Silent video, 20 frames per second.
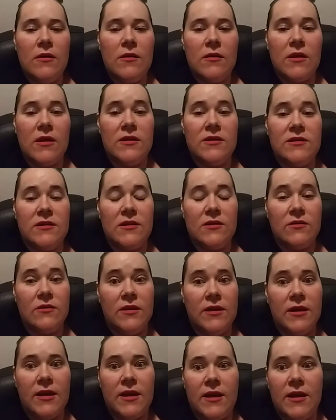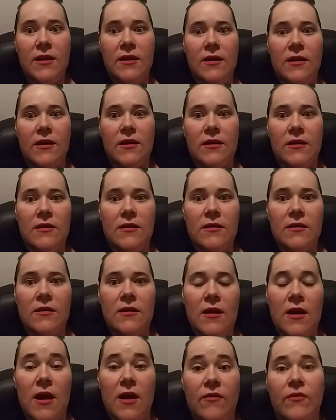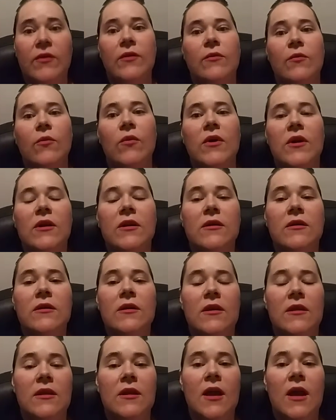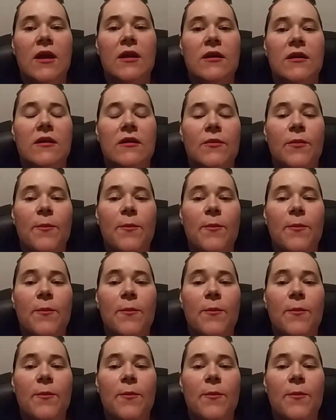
that's literally killing everyone in the end.